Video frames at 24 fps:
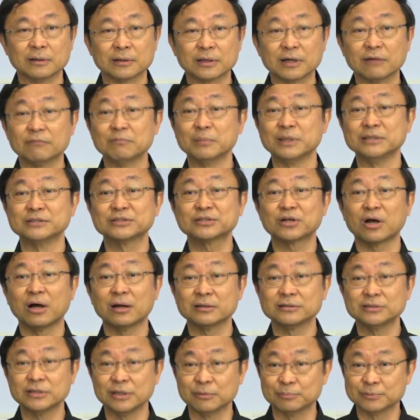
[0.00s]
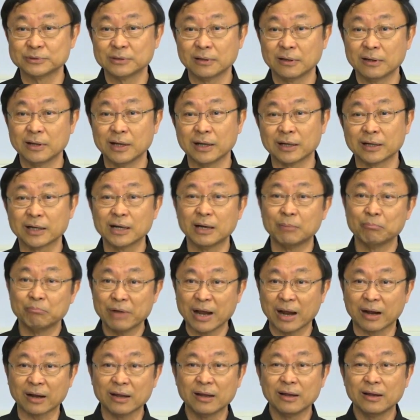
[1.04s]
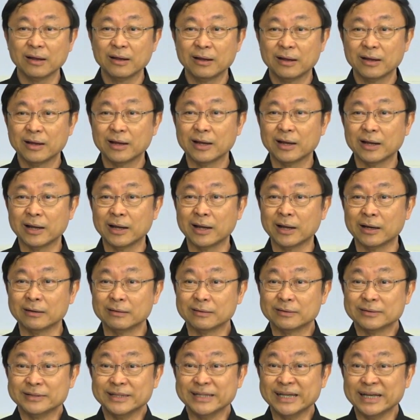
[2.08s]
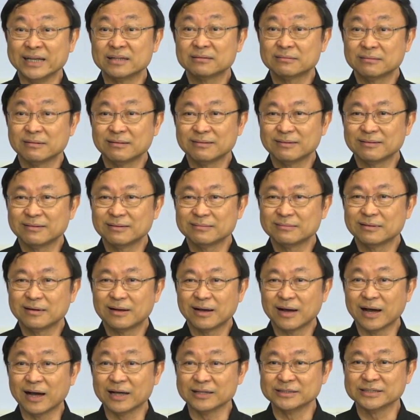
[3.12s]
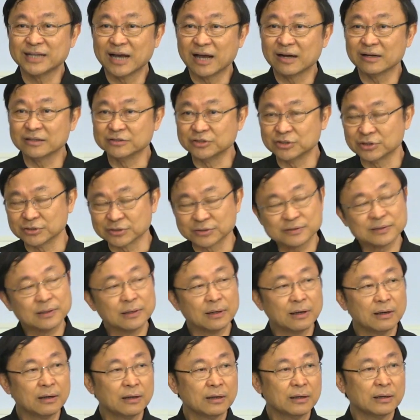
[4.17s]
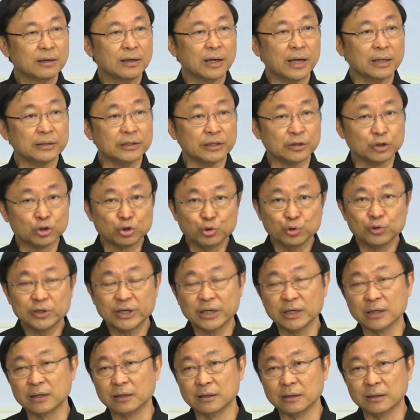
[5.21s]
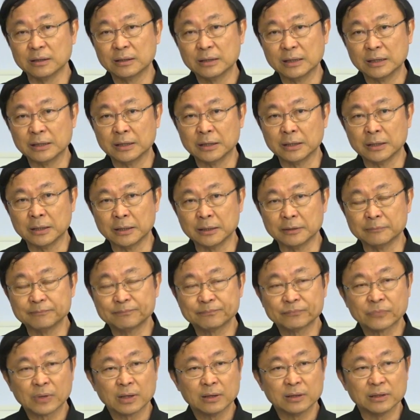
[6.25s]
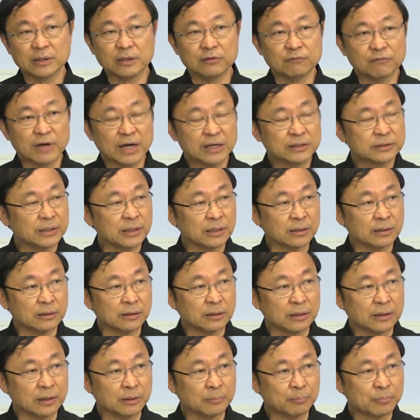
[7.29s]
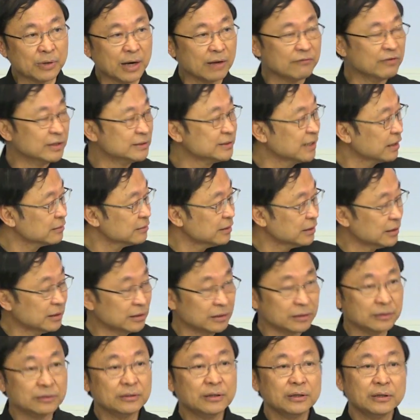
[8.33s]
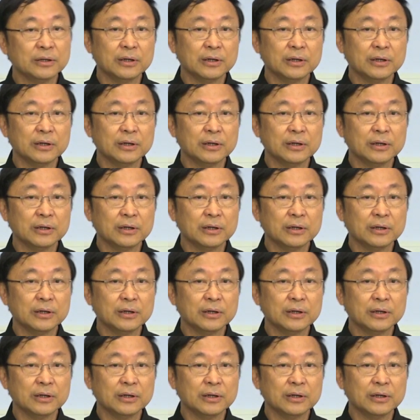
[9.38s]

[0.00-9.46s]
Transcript: government scholarships and come back and need high challenges, and including inviting private sector